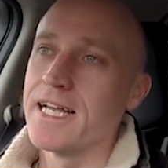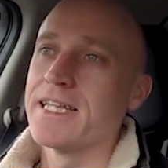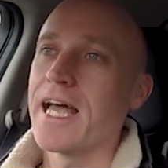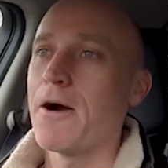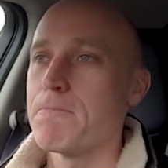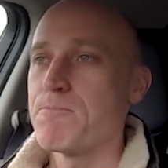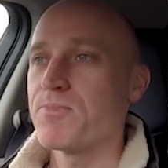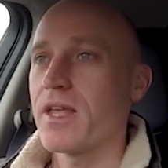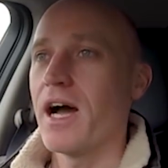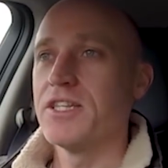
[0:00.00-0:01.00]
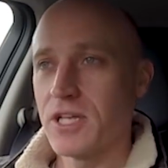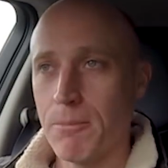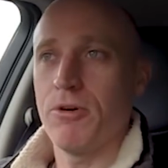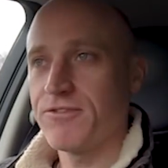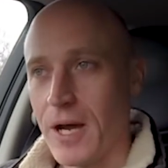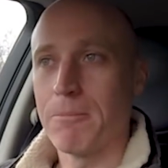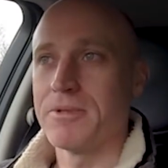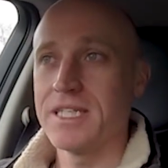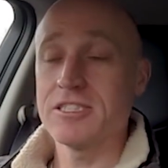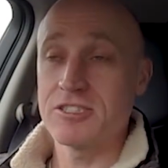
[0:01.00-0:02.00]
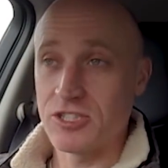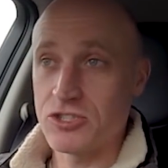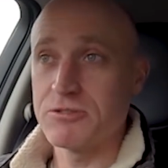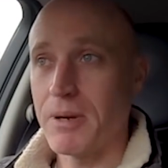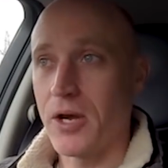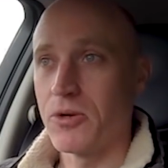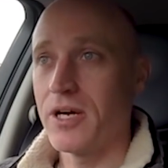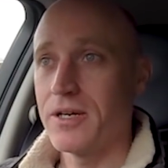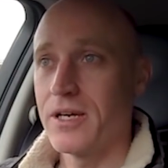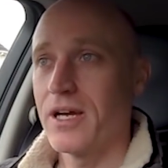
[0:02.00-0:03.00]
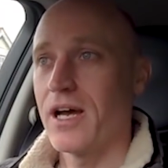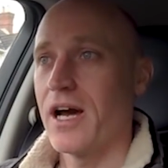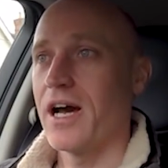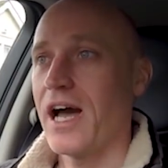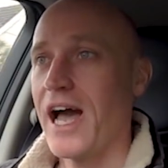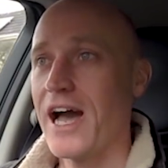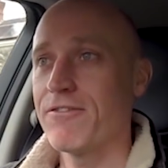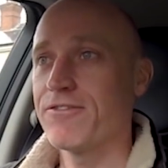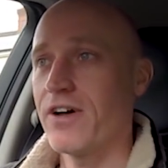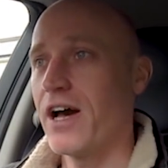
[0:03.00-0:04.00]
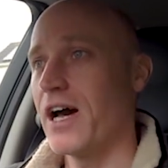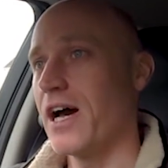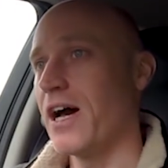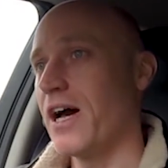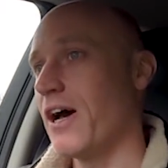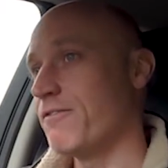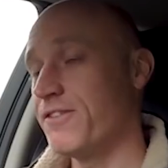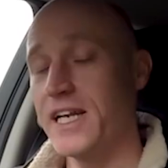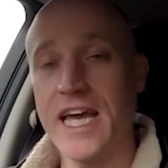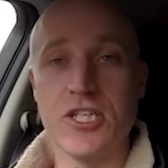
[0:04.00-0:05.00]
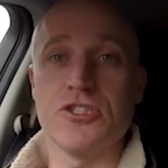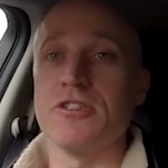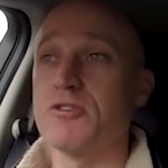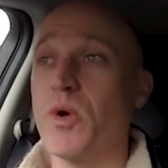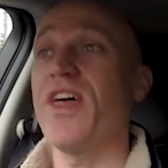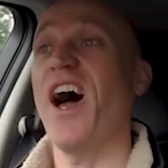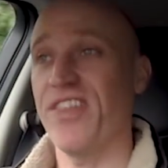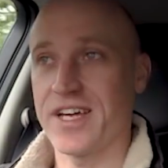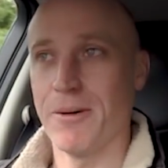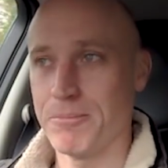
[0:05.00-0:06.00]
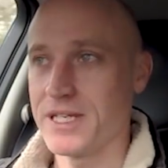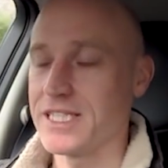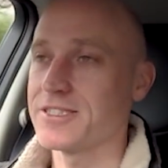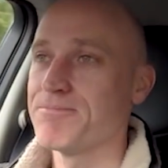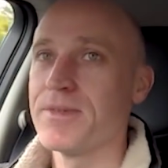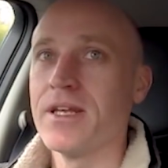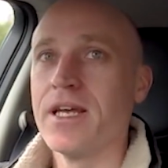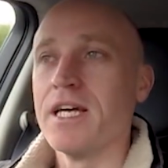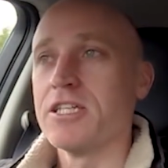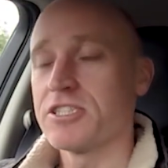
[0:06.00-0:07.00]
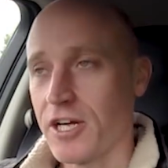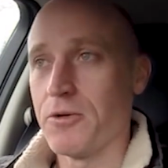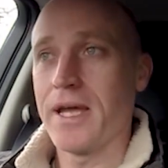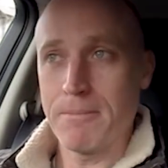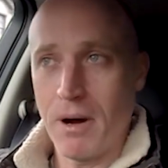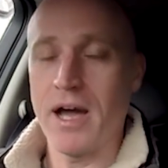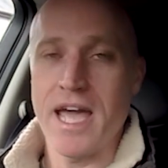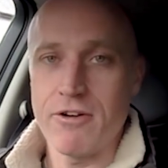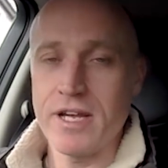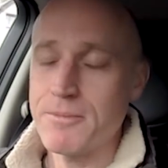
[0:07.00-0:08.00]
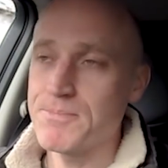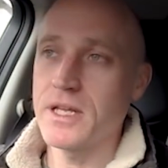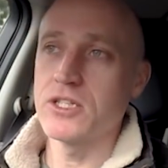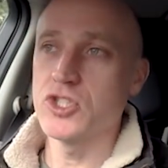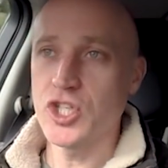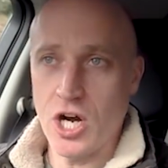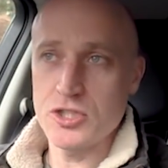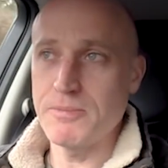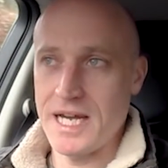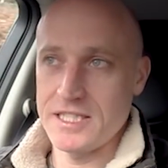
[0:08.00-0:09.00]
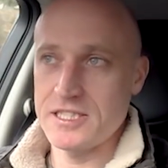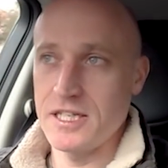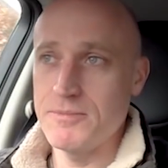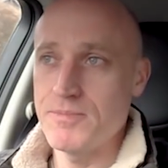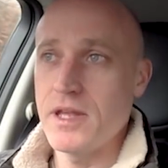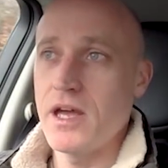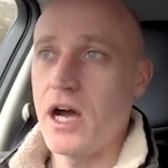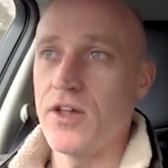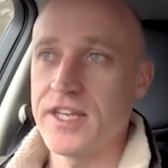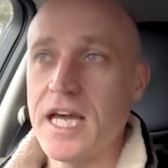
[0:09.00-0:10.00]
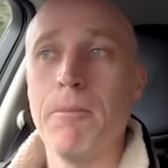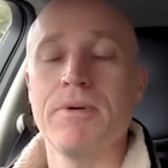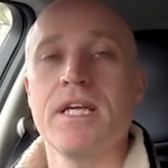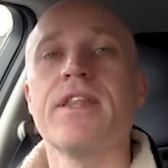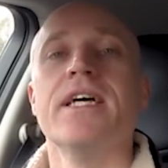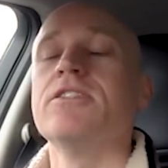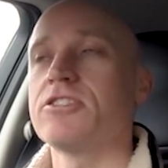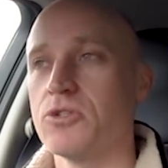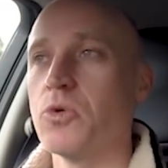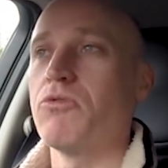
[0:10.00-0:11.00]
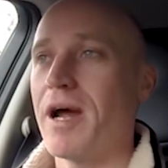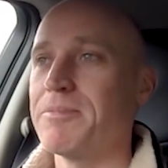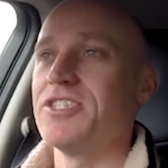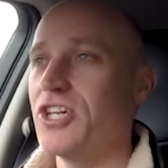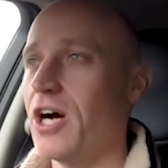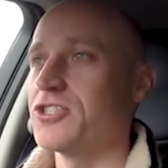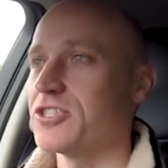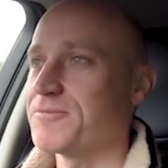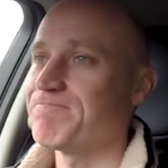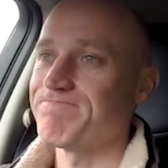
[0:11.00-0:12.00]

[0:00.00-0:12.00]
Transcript: Now, a number of companies, such as Polar, have affiliations with other companies. So in my area, ChargeMaster are the company that install the rapid chargers.